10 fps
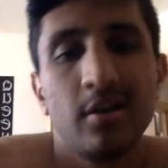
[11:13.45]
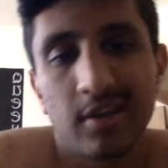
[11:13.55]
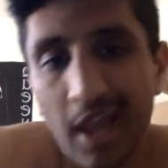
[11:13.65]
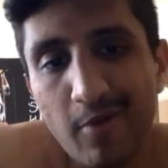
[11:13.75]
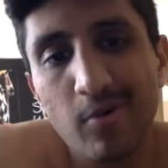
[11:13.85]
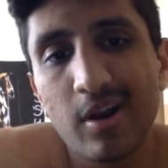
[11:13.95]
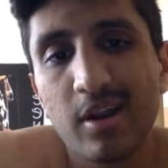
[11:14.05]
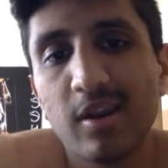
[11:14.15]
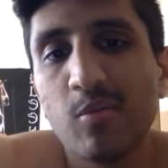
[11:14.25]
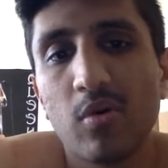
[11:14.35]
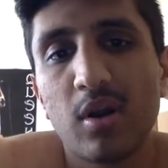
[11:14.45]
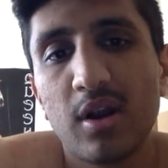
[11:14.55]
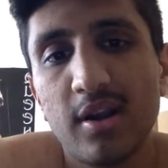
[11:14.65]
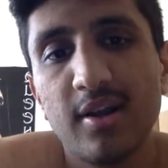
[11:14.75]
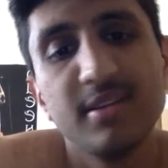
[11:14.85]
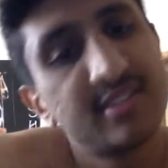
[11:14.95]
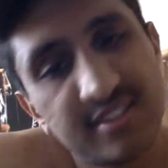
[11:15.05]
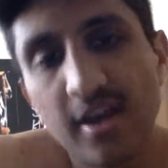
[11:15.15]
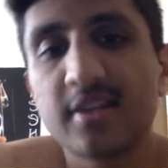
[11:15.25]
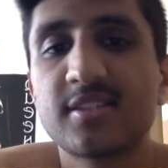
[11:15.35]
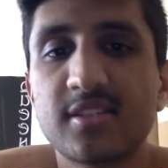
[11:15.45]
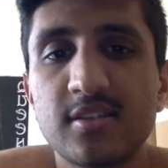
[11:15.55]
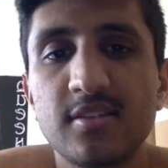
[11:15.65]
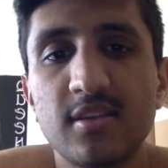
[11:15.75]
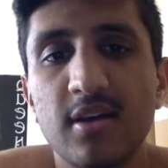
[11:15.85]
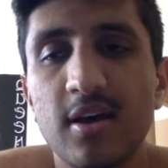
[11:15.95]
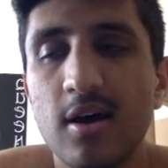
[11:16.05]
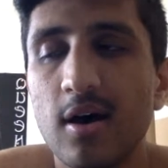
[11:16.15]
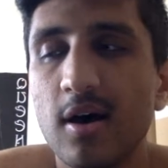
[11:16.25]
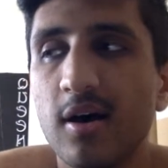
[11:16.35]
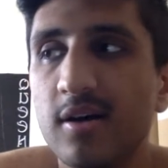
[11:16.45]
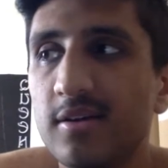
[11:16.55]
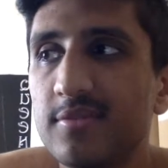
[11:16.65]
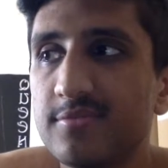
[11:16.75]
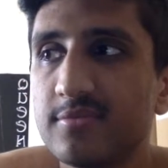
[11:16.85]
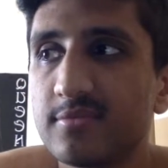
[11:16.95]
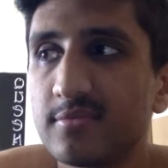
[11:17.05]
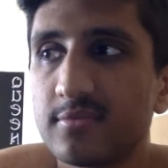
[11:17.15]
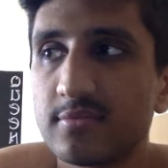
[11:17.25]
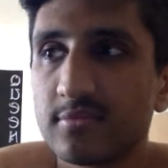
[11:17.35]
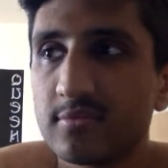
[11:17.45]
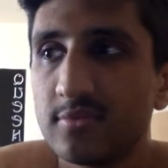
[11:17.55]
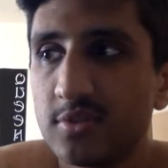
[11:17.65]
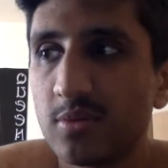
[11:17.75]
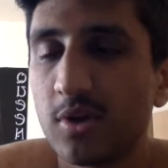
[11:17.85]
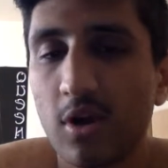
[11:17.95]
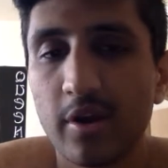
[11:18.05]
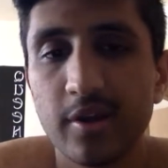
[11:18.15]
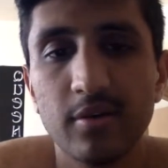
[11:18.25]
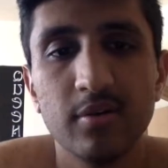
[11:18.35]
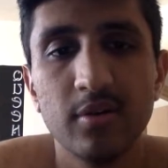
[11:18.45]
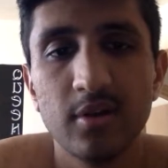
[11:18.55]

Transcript: Can't run anymore. Sucks. Do some cardio.